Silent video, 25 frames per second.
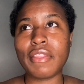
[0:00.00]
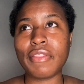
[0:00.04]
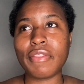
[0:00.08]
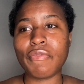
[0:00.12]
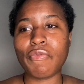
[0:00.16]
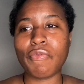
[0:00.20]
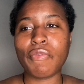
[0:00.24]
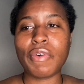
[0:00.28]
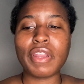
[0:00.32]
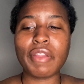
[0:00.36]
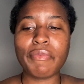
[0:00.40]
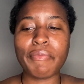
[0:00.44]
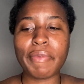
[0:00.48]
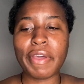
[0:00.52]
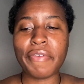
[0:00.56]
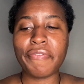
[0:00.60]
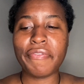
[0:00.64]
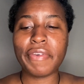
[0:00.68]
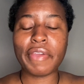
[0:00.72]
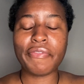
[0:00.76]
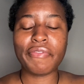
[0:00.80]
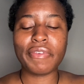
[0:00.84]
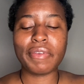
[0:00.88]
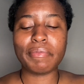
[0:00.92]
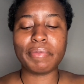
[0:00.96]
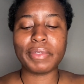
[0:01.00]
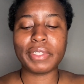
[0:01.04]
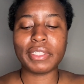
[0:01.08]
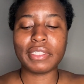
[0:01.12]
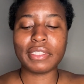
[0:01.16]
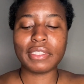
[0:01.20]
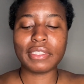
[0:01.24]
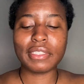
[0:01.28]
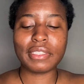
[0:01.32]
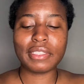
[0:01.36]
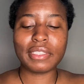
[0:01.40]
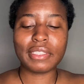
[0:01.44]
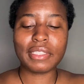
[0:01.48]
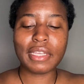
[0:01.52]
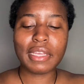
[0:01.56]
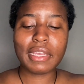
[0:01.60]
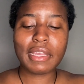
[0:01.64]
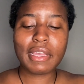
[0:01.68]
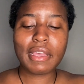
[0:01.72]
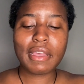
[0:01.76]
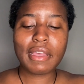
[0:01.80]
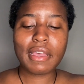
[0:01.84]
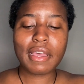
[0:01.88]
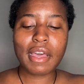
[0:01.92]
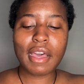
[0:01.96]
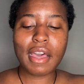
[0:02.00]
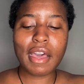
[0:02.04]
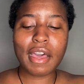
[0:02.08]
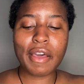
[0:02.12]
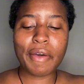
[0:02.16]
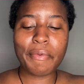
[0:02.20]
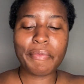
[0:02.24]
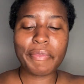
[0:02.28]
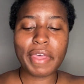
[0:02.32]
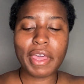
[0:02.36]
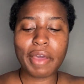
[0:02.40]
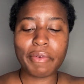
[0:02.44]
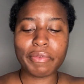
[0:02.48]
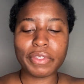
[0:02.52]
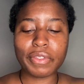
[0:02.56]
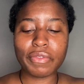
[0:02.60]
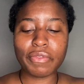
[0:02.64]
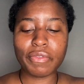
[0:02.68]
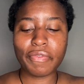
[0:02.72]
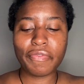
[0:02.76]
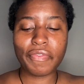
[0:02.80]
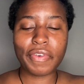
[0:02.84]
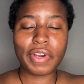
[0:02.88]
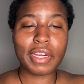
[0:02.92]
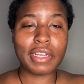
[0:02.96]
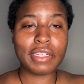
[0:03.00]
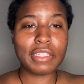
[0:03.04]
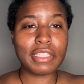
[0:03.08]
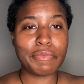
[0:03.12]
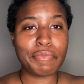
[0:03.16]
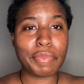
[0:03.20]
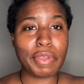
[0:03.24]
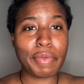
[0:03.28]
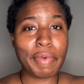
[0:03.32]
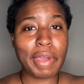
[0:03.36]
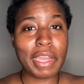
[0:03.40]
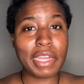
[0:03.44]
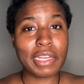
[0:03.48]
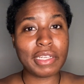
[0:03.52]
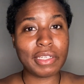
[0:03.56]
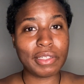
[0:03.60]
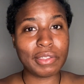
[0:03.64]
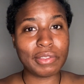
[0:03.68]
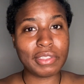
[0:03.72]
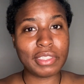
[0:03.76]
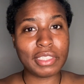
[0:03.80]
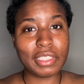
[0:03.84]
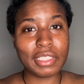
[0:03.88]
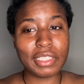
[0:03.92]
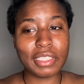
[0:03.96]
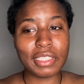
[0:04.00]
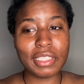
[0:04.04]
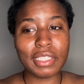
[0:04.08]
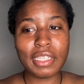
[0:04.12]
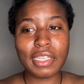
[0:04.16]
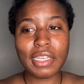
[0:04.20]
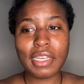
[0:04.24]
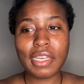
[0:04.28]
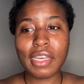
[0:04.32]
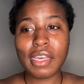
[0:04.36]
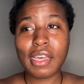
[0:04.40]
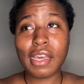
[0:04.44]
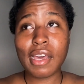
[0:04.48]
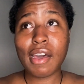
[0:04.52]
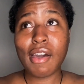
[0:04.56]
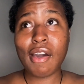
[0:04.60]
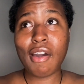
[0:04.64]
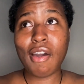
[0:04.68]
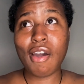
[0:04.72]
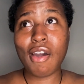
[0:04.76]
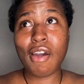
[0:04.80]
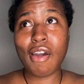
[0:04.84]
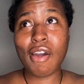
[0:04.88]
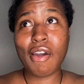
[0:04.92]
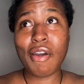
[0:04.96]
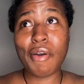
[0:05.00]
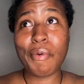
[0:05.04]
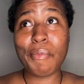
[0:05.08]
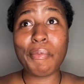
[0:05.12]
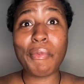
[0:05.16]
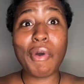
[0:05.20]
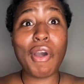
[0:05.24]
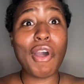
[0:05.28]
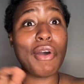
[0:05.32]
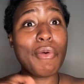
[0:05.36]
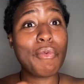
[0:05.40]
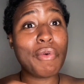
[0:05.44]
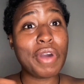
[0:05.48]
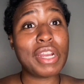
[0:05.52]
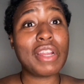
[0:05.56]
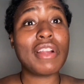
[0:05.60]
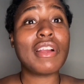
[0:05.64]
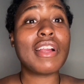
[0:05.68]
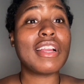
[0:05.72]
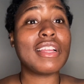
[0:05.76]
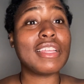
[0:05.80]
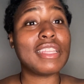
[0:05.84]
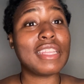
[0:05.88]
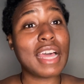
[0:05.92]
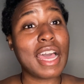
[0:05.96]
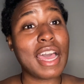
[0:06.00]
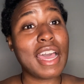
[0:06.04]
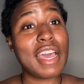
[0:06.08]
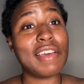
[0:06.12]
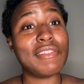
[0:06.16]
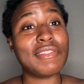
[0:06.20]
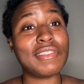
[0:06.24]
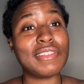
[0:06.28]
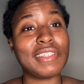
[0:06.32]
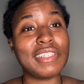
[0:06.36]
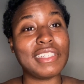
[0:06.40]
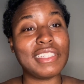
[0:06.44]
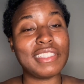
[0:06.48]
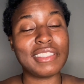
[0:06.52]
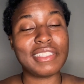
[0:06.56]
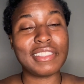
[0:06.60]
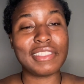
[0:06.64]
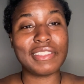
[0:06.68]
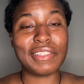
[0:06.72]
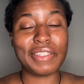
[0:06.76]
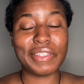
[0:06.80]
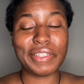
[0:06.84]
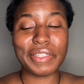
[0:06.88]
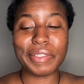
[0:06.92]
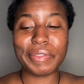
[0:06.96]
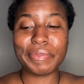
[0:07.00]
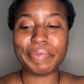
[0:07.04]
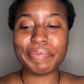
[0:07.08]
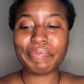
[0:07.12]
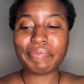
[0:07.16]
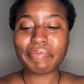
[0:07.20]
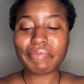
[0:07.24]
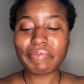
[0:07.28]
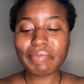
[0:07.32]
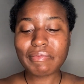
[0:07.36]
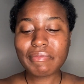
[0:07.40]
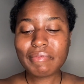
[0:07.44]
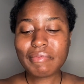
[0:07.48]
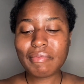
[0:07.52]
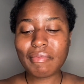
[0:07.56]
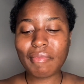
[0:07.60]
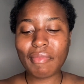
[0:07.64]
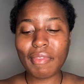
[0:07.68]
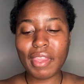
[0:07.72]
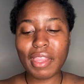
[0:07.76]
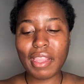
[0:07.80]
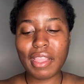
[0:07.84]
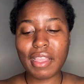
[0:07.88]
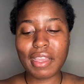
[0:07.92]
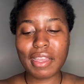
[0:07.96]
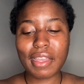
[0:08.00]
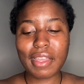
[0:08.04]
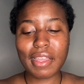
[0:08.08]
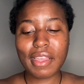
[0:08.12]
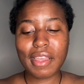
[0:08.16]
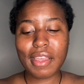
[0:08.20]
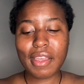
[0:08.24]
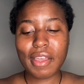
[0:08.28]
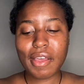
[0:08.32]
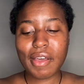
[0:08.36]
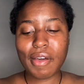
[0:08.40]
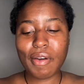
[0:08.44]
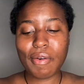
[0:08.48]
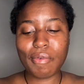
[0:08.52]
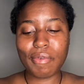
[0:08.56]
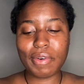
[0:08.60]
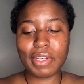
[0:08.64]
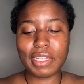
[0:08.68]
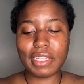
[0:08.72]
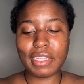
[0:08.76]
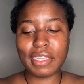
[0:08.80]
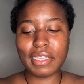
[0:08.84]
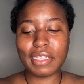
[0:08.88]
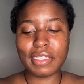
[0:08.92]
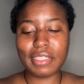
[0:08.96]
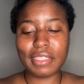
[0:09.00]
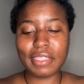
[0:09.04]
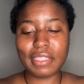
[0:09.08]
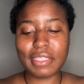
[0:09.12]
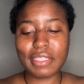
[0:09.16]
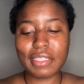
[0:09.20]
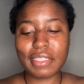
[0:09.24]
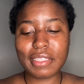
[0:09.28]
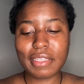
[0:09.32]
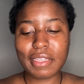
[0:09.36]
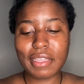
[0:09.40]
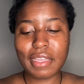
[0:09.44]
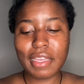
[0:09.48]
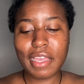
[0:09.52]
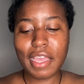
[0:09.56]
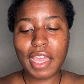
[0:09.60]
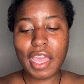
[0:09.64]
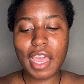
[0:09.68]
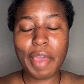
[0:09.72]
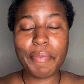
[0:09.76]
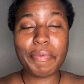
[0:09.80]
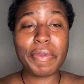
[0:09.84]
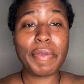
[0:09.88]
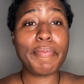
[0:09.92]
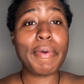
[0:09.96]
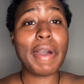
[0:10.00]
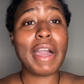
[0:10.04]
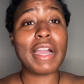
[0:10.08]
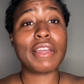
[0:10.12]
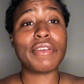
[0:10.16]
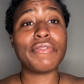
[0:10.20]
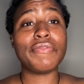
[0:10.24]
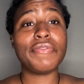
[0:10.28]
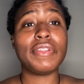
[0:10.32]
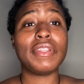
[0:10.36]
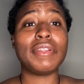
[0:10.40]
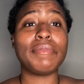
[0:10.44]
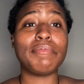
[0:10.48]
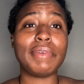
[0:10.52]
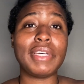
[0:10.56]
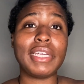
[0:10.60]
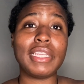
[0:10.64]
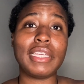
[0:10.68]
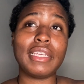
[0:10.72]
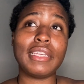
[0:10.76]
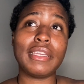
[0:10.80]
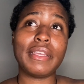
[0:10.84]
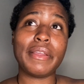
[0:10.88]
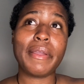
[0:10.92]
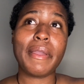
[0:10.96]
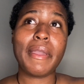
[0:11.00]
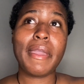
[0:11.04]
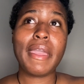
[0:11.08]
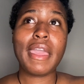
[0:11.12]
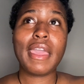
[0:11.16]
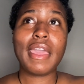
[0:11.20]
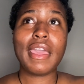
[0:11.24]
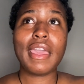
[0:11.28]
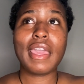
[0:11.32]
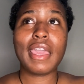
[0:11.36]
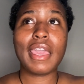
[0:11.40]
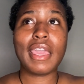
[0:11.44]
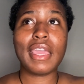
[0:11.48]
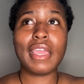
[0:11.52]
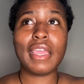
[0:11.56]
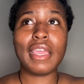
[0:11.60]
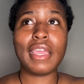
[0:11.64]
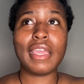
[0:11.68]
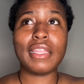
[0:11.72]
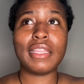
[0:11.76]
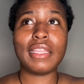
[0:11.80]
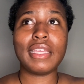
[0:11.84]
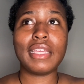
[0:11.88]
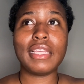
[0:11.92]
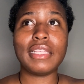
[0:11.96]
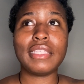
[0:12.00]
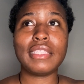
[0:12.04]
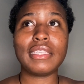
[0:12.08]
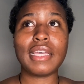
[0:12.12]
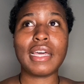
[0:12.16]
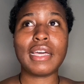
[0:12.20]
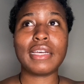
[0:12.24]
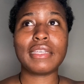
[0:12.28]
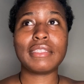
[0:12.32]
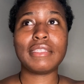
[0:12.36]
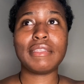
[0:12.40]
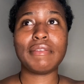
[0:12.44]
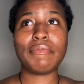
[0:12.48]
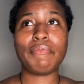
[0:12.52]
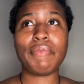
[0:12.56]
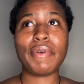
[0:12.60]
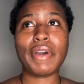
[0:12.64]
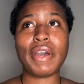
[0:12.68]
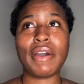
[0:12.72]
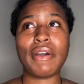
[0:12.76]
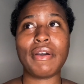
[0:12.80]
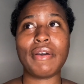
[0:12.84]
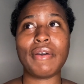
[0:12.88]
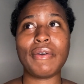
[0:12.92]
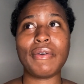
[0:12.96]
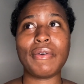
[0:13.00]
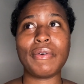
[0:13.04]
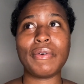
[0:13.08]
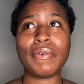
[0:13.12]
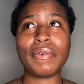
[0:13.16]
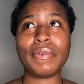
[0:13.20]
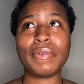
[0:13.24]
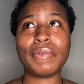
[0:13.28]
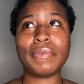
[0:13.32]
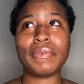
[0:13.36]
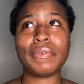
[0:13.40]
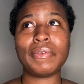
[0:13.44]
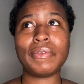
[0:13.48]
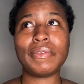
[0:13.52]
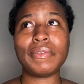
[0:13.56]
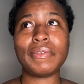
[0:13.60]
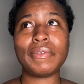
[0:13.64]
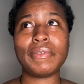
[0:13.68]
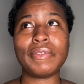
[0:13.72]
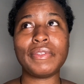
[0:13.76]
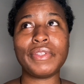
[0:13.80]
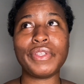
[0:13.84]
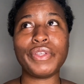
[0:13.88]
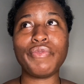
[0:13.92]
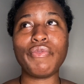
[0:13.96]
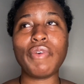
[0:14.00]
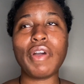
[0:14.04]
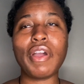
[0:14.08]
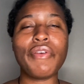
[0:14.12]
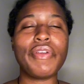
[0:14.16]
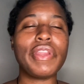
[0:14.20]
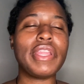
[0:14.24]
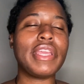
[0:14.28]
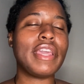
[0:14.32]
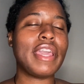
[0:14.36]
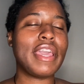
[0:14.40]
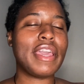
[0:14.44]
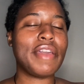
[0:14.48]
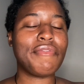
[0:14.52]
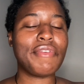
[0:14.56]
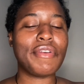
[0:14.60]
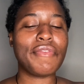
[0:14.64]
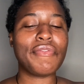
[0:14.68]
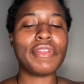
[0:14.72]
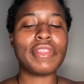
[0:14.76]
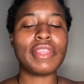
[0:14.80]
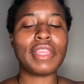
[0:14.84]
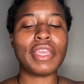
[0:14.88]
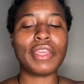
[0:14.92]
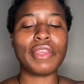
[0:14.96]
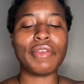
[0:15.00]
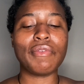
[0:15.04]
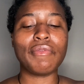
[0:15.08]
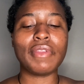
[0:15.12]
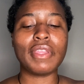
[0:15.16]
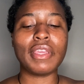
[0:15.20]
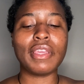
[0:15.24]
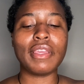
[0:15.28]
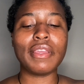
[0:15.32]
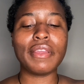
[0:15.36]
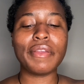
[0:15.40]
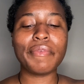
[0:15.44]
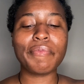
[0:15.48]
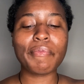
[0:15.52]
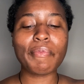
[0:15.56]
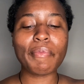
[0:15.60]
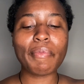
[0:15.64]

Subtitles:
One of my favorite books that was referred to me by Dochi on one of her lives on Instagram was Happy Pocket Full of Money. And it talks about you already have everything you need.